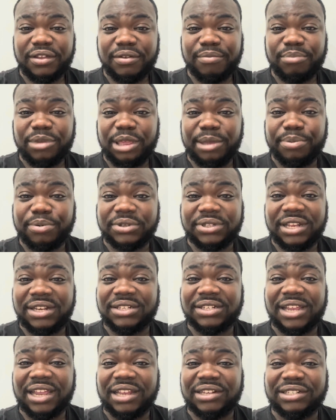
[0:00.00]
People's
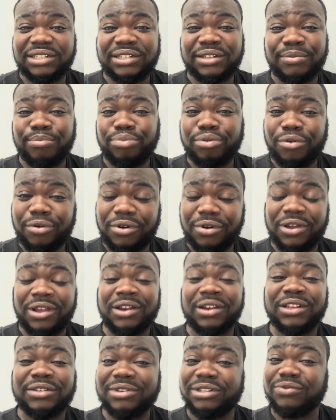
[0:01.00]
insides is
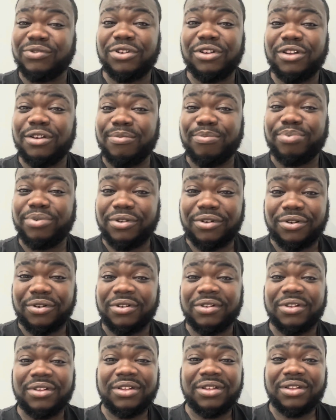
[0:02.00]
important, especially when you're pure.
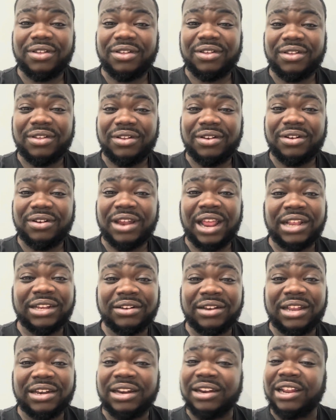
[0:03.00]

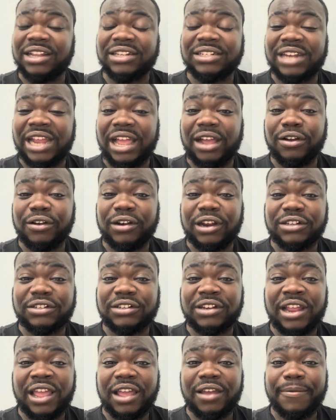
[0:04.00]
That's
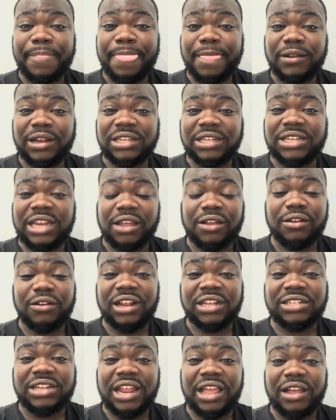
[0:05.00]

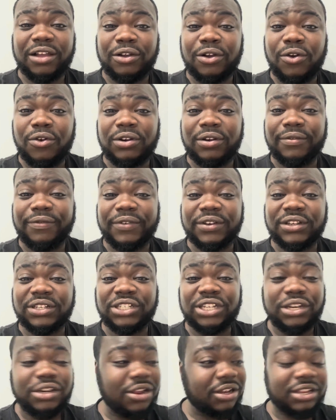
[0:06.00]
like golden
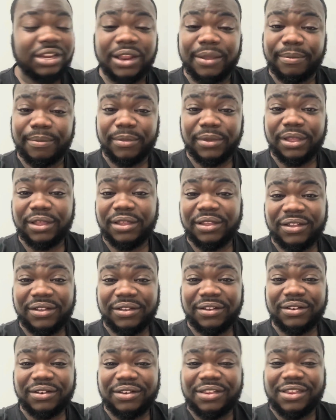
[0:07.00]
Virginia to them.
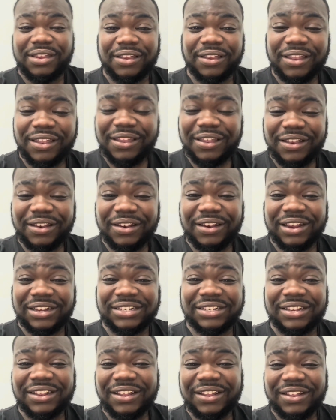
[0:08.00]

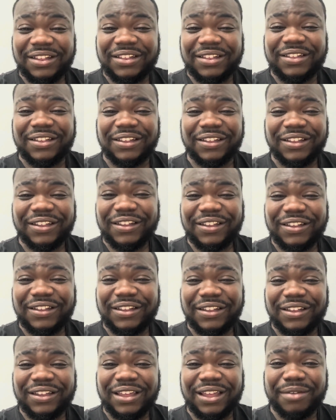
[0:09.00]
That's
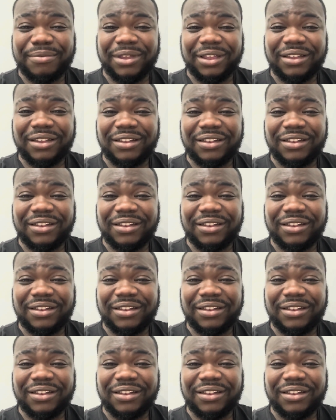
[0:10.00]
you get me.